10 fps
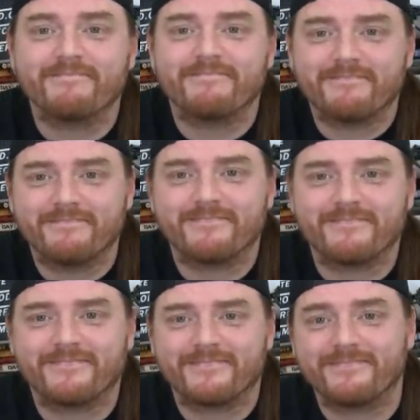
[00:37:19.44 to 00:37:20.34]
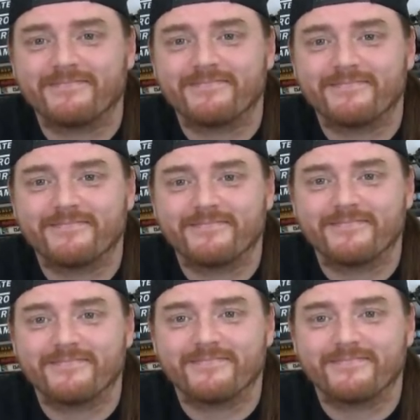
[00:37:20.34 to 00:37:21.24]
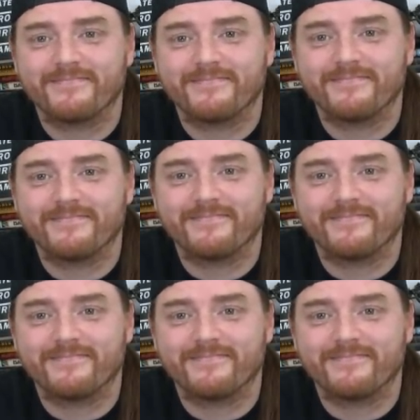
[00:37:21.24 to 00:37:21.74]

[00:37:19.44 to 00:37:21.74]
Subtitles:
The person shown says nothing.